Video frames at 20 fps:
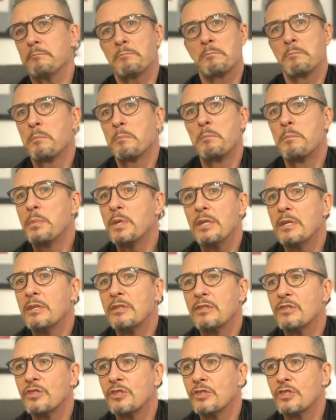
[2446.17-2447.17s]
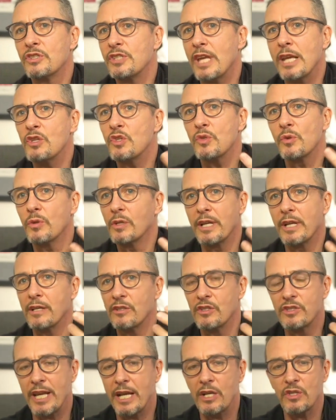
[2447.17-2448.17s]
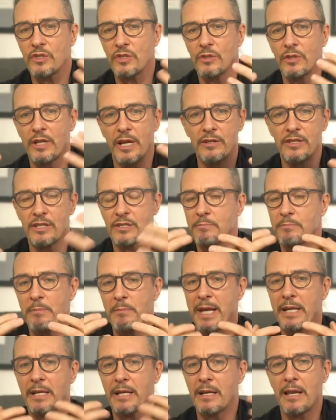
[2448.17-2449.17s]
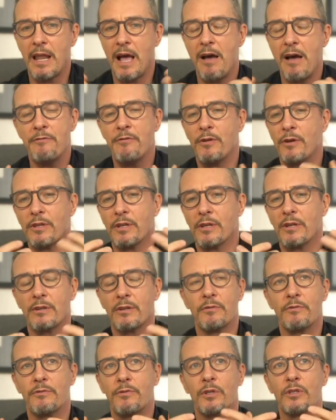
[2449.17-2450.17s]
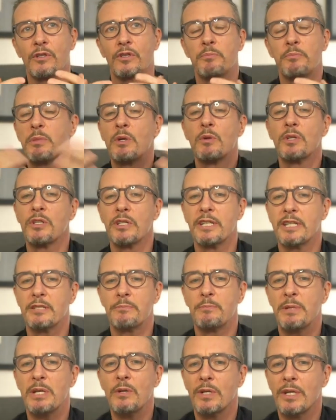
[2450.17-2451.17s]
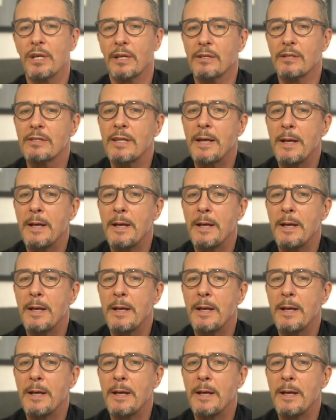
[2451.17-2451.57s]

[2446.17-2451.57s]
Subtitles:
be sensual and sexual and just making love for a spiritual experience,